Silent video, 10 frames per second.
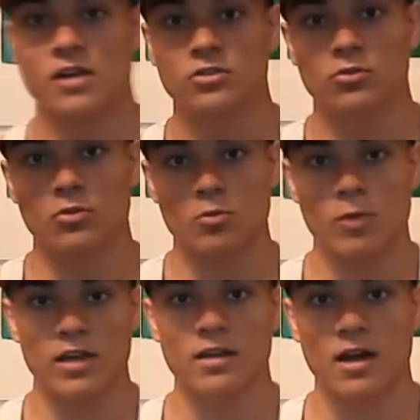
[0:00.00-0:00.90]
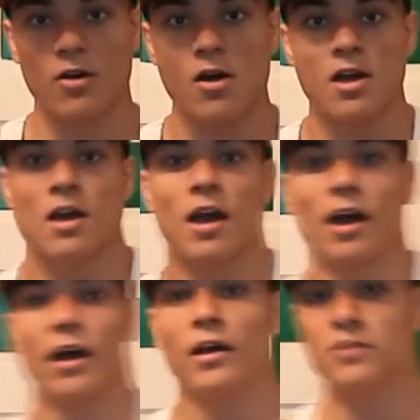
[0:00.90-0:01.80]
how to do it with weight now,
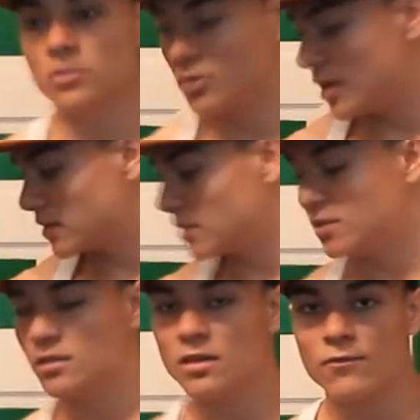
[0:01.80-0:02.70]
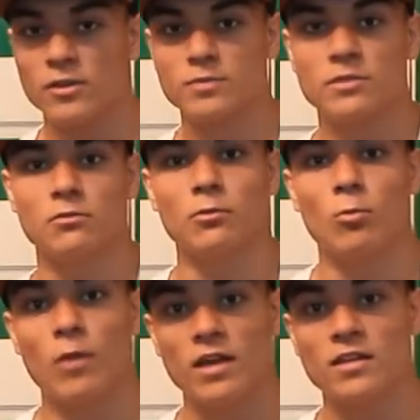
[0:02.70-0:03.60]
and so you guys can see the difference
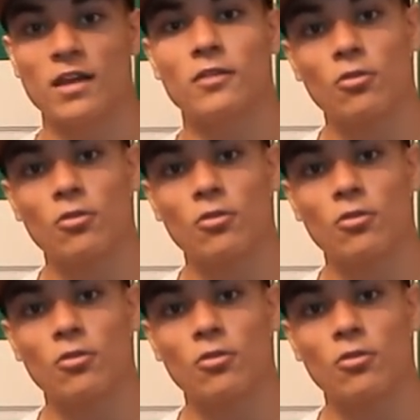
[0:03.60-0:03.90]
between weight and